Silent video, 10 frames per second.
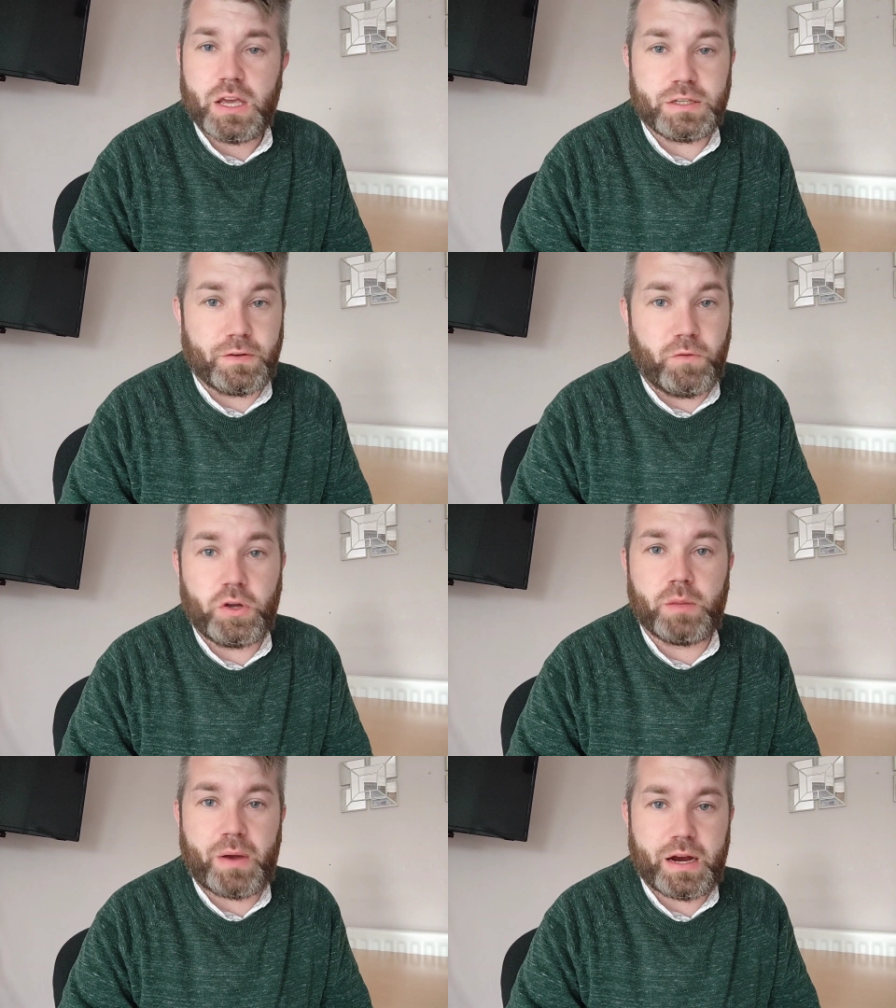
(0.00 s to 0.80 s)
He's a
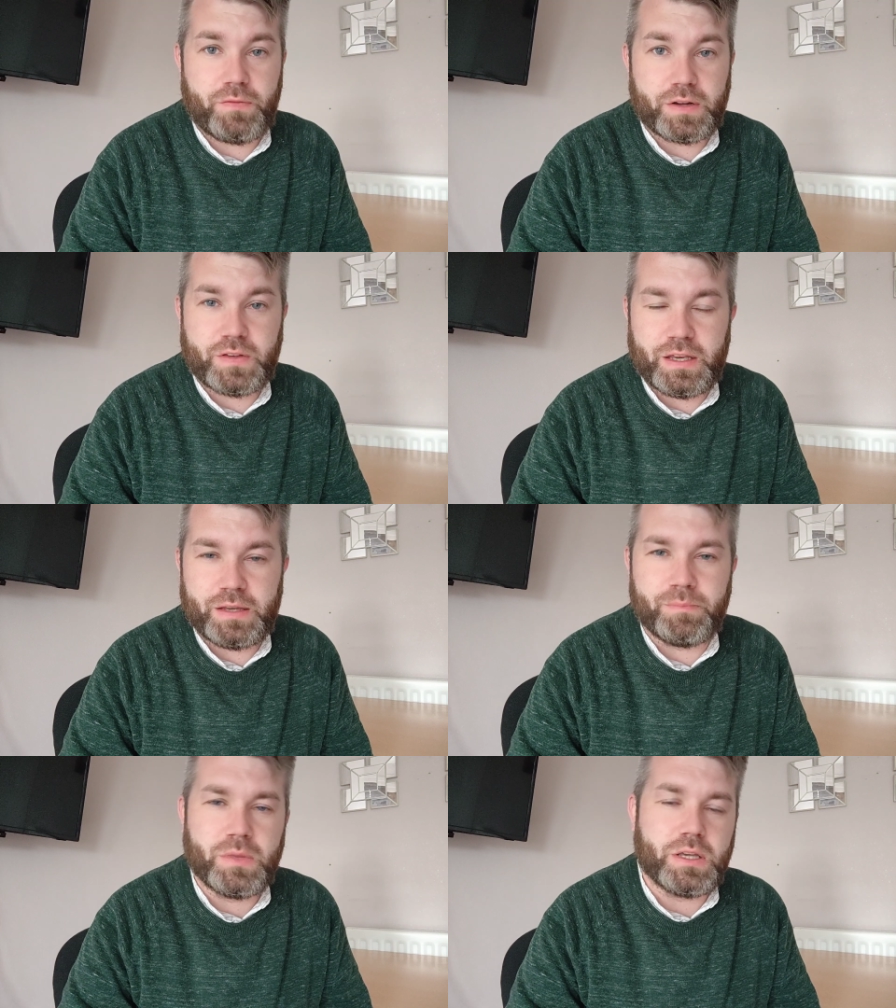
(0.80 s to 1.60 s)
vital part of our
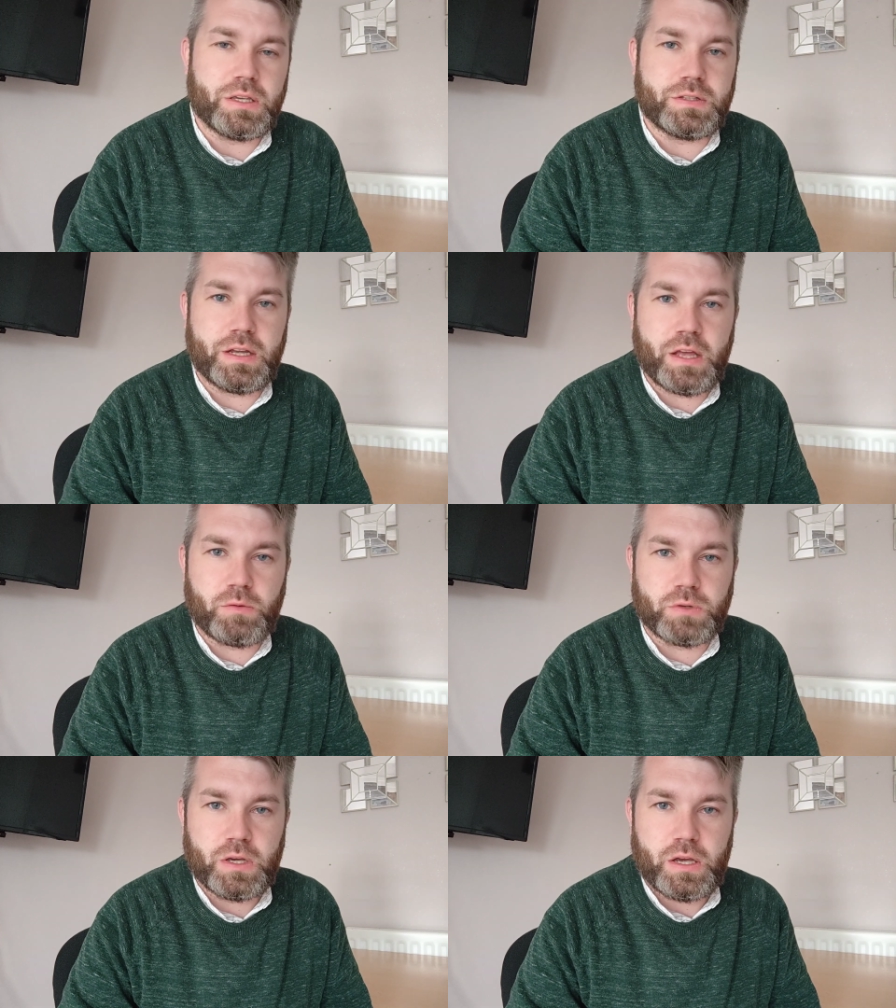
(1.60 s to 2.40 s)
team. You're seeing
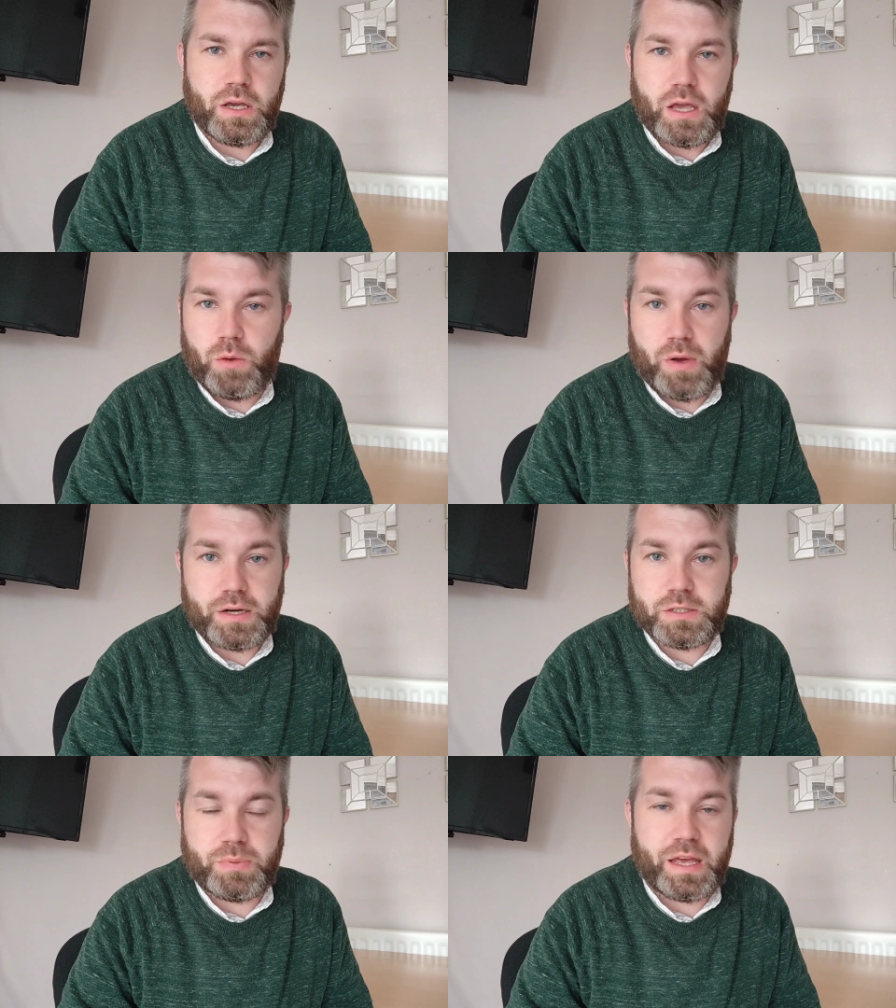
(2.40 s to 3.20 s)
how how well
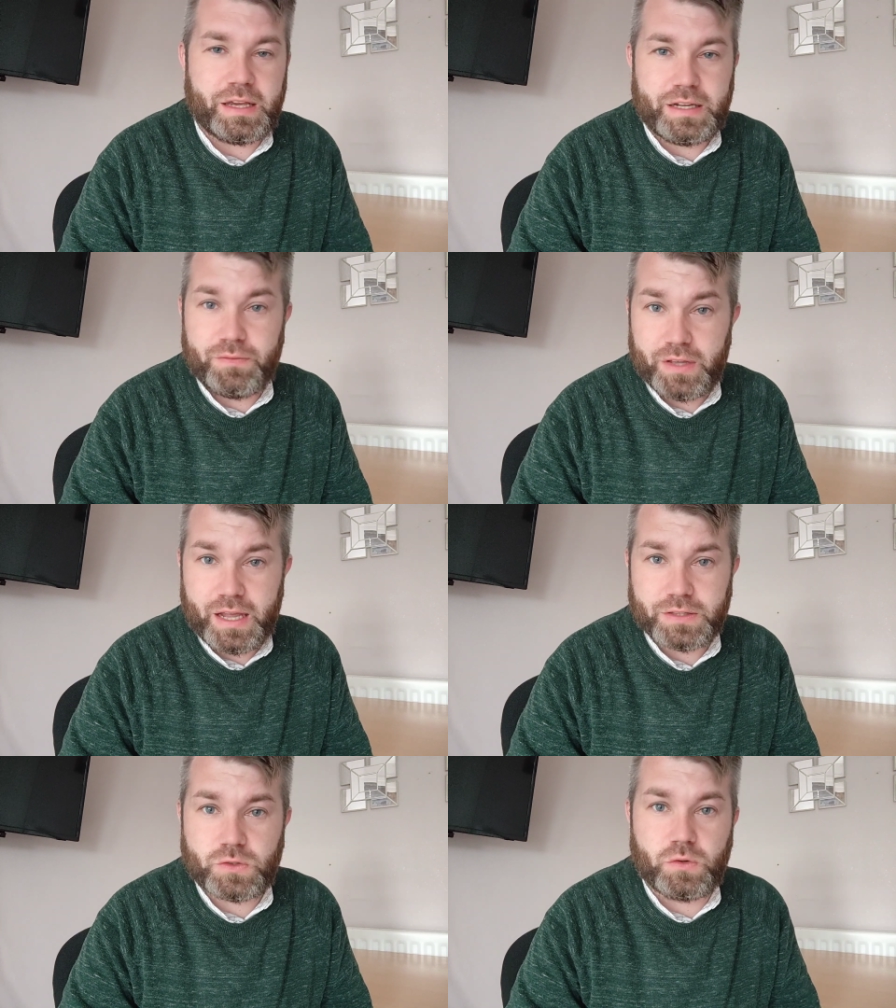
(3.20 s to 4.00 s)
he's playing, even
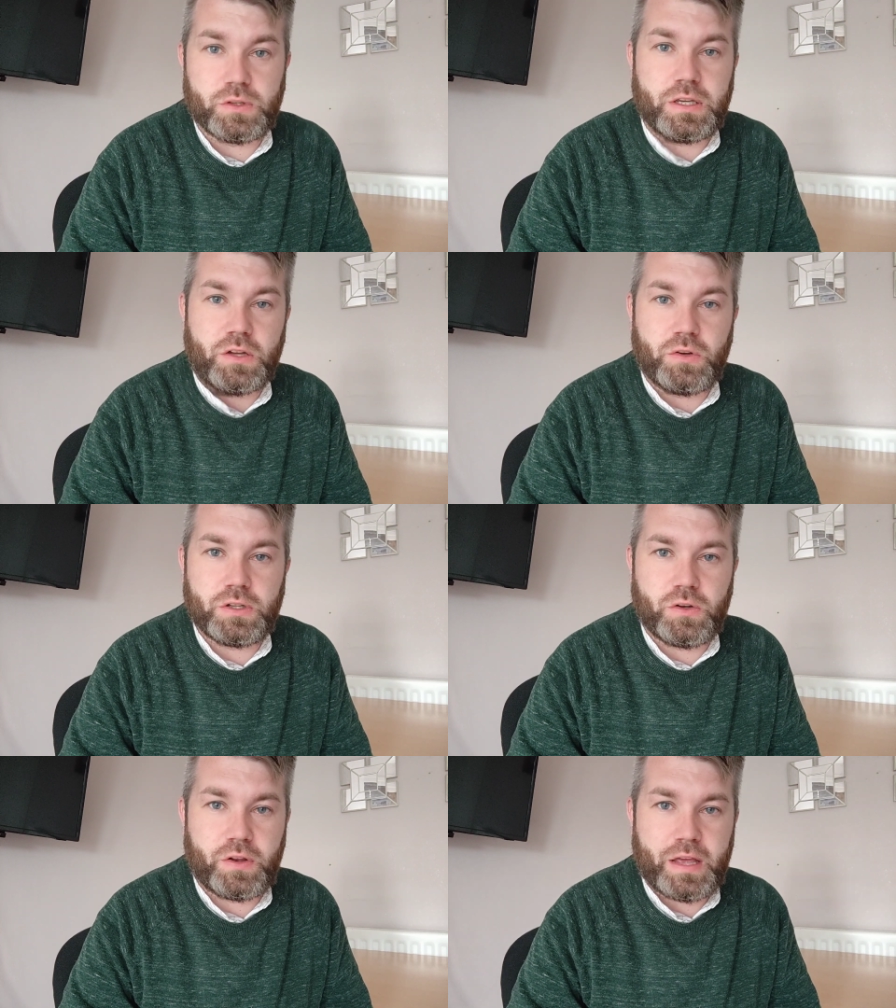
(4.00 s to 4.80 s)
against Dundee United
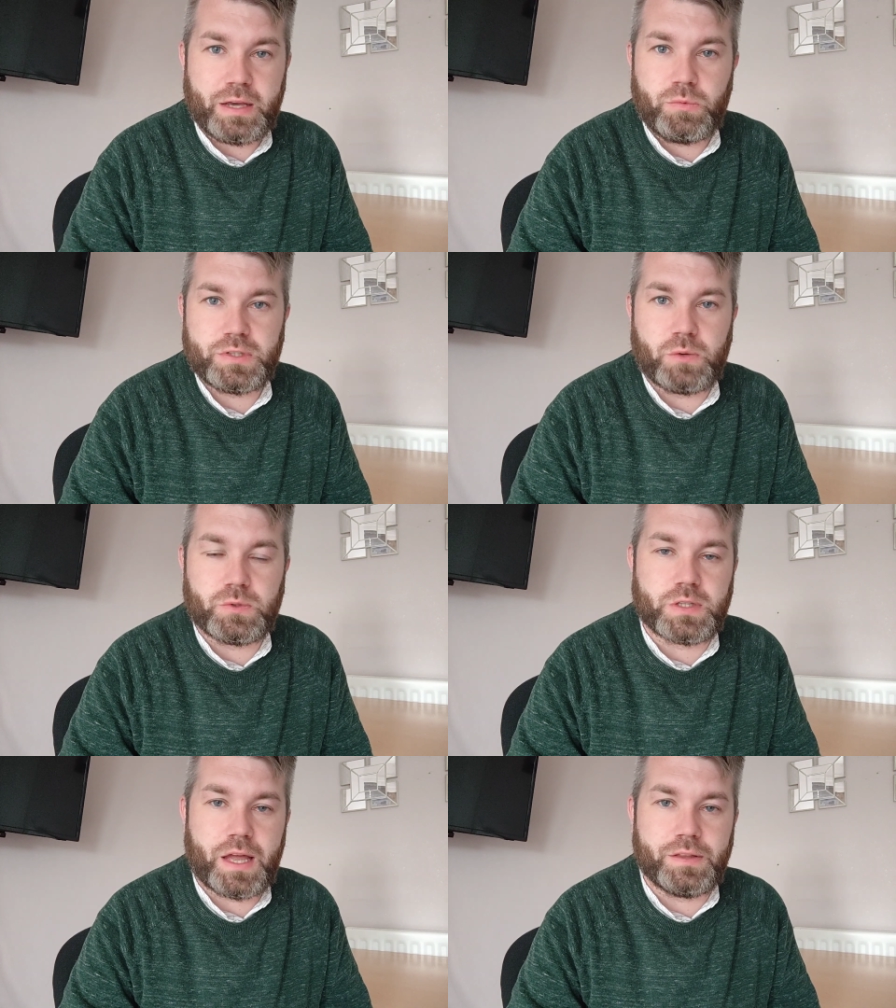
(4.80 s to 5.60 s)
the other day, was
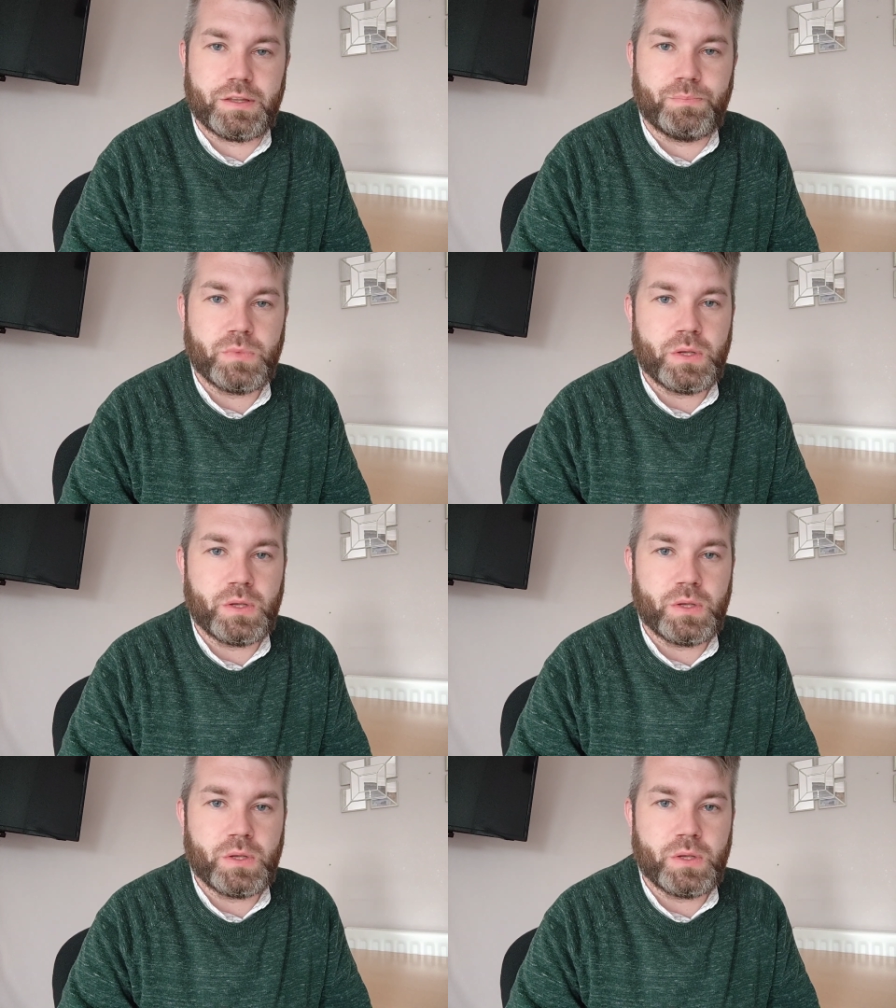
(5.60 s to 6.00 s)
outstanding.